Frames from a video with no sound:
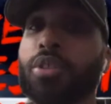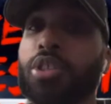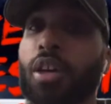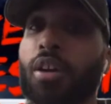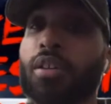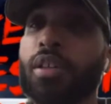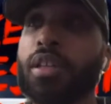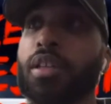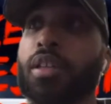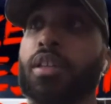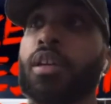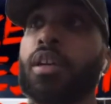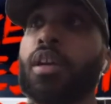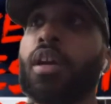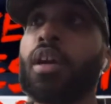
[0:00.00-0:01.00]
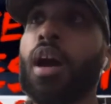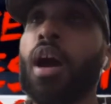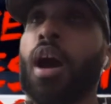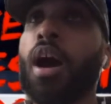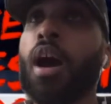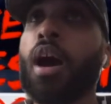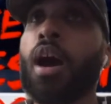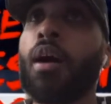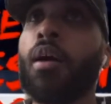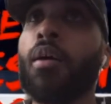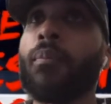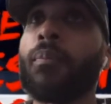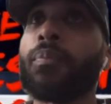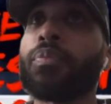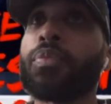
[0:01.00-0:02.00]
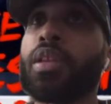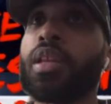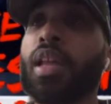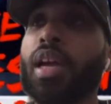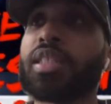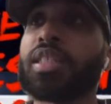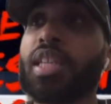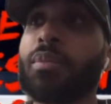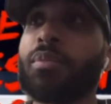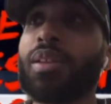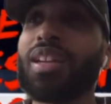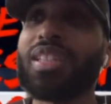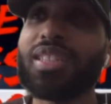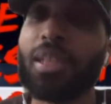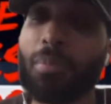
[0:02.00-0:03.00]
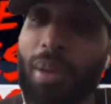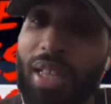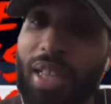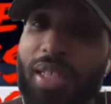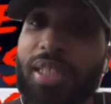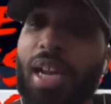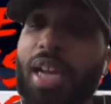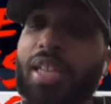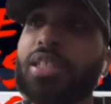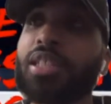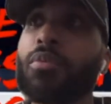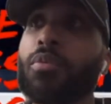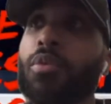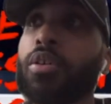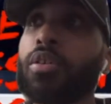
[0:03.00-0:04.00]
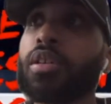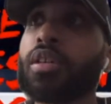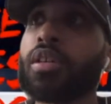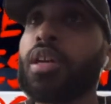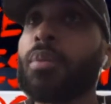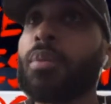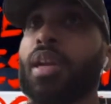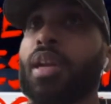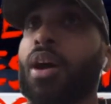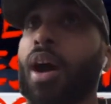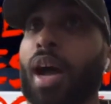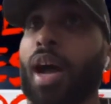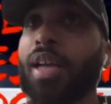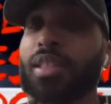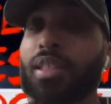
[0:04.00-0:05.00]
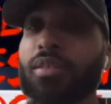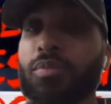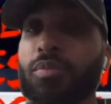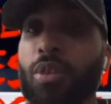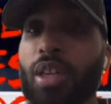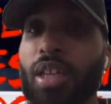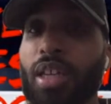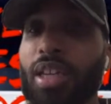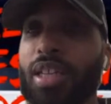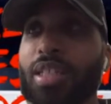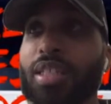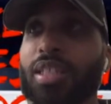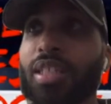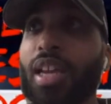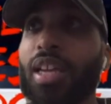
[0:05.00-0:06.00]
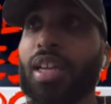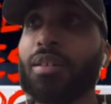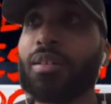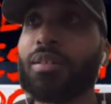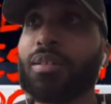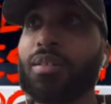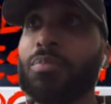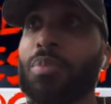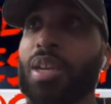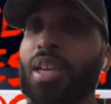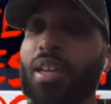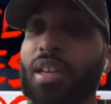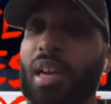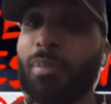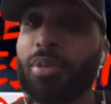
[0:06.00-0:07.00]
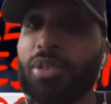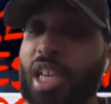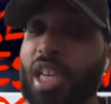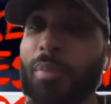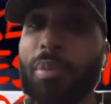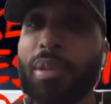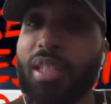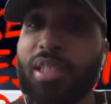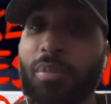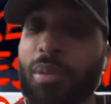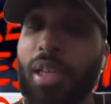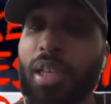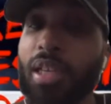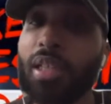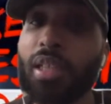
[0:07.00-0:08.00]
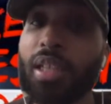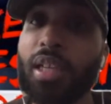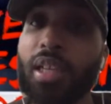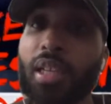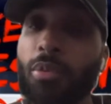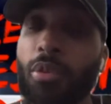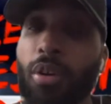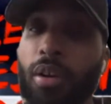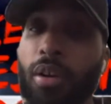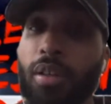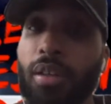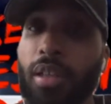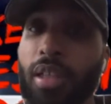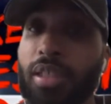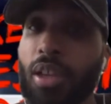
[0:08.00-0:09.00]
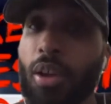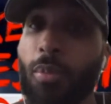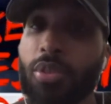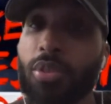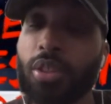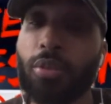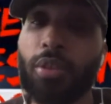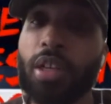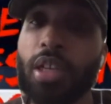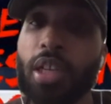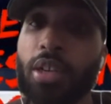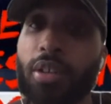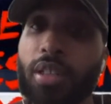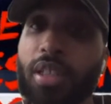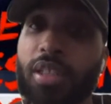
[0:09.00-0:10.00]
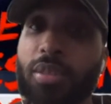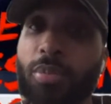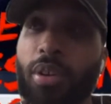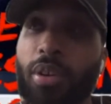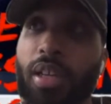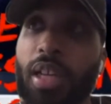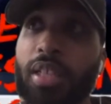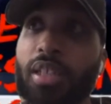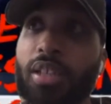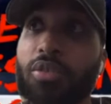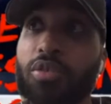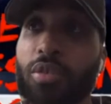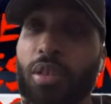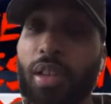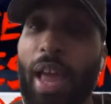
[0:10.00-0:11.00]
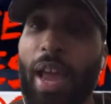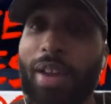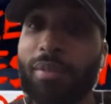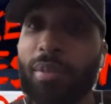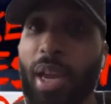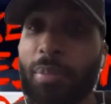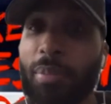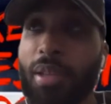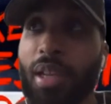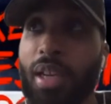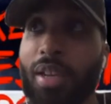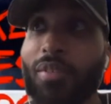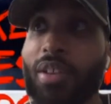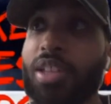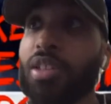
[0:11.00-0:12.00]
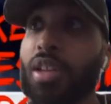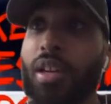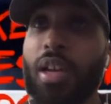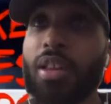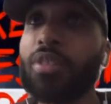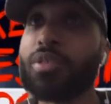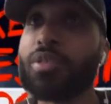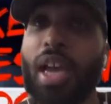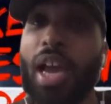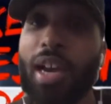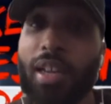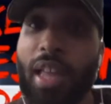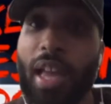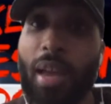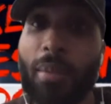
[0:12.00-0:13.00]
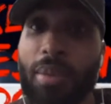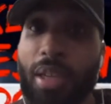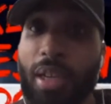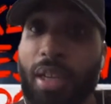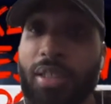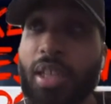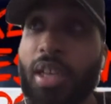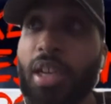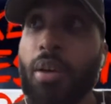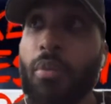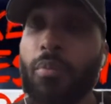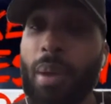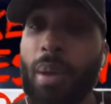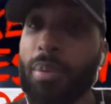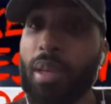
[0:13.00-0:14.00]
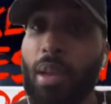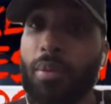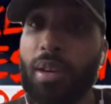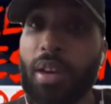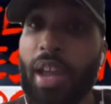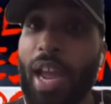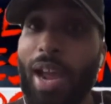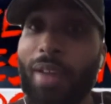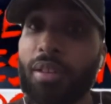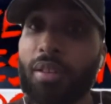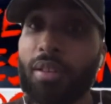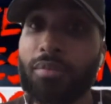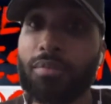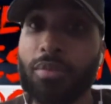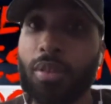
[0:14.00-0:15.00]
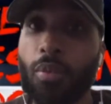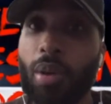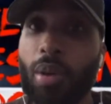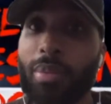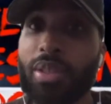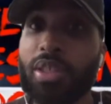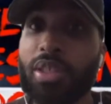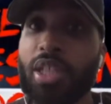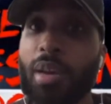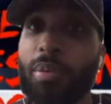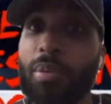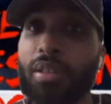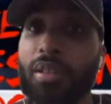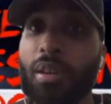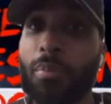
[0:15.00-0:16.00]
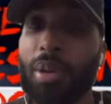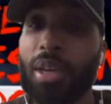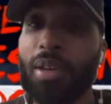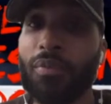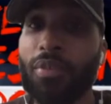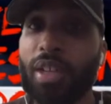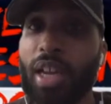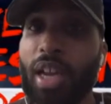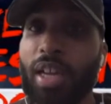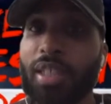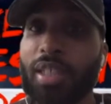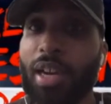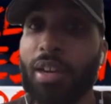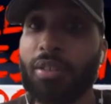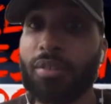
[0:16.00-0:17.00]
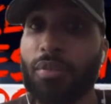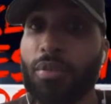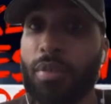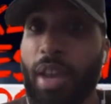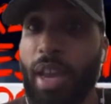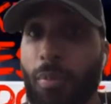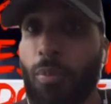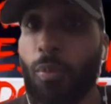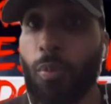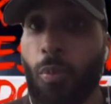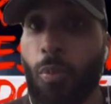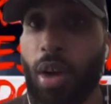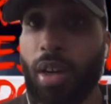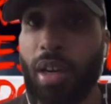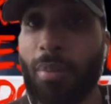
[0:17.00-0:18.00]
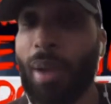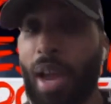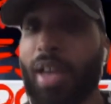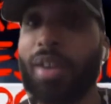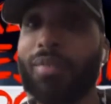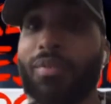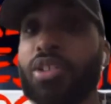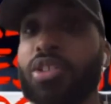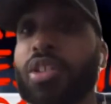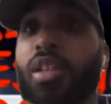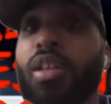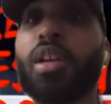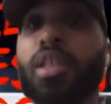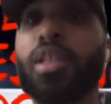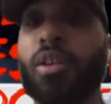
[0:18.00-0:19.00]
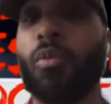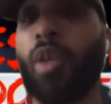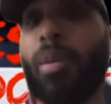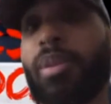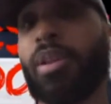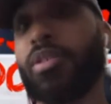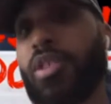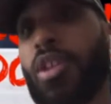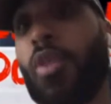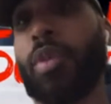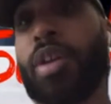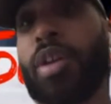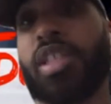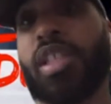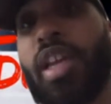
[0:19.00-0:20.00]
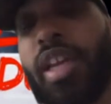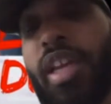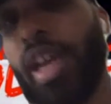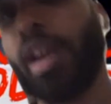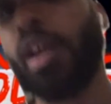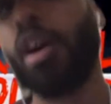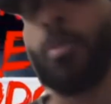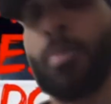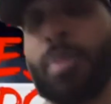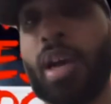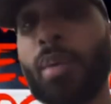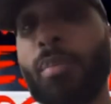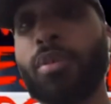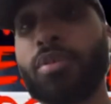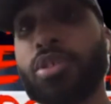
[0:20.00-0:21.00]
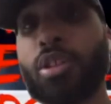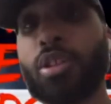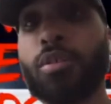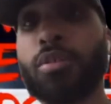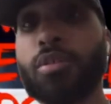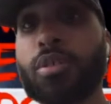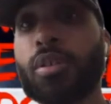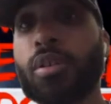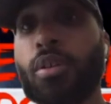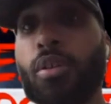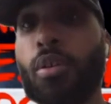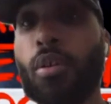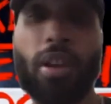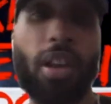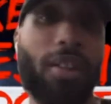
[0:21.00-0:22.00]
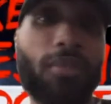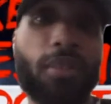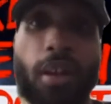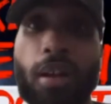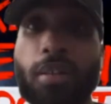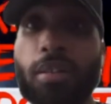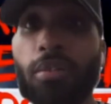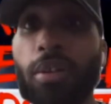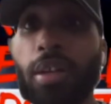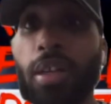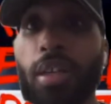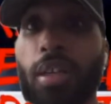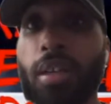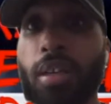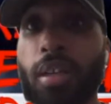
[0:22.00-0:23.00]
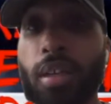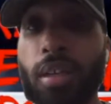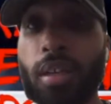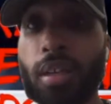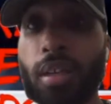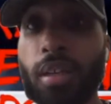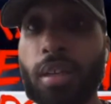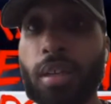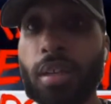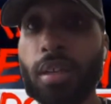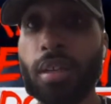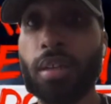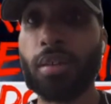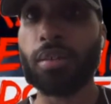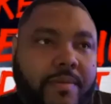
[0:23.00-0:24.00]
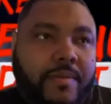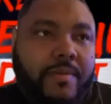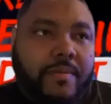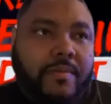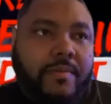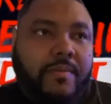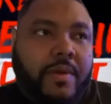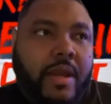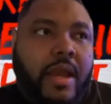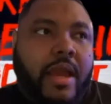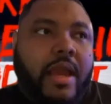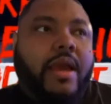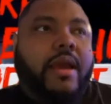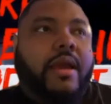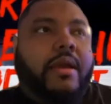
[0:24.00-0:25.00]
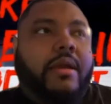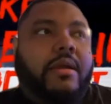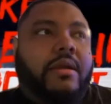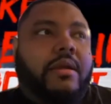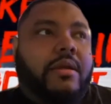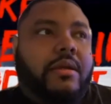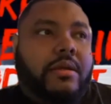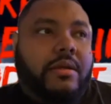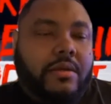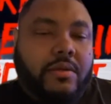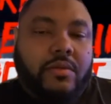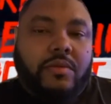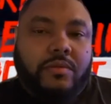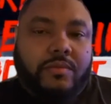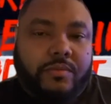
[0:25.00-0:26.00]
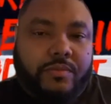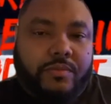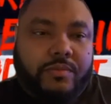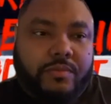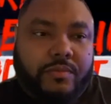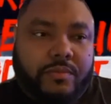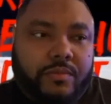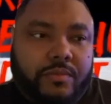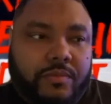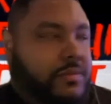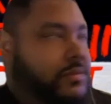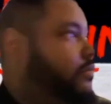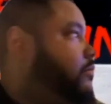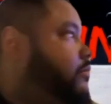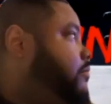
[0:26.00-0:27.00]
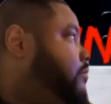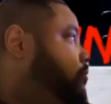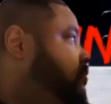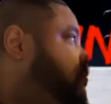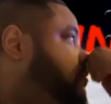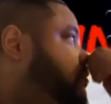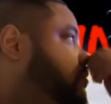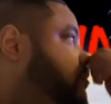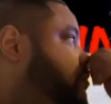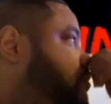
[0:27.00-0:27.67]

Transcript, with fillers: Charlotte. Um, then like I said, like I said, Bayley and Sasha that worked, but now Asuka's winning it, and it's like being a double champion doesn't mean anything anymore. It's almost three a year at this point, and that tells you the lack of depth in that division. Another sign of that because maybe they wouldn't have the, the women's champion competing for tag titles if you had one combined division. The women, there's no reason they can't all be on both shows or even all three. Yeah. There's no reason I can't that um you know,